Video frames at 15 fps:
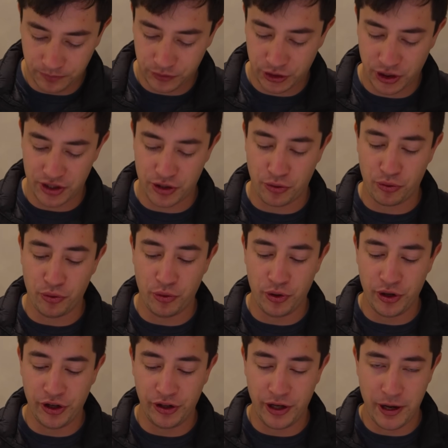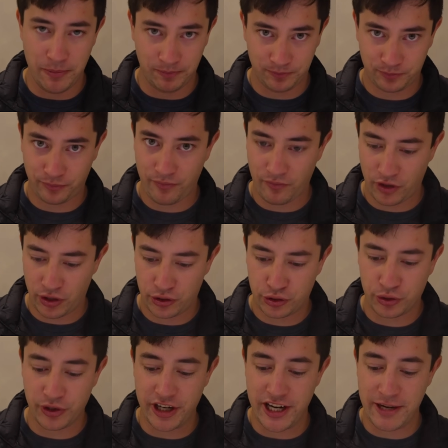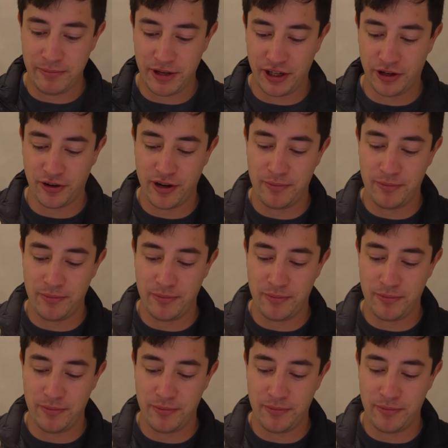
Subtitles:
So that's a really creamy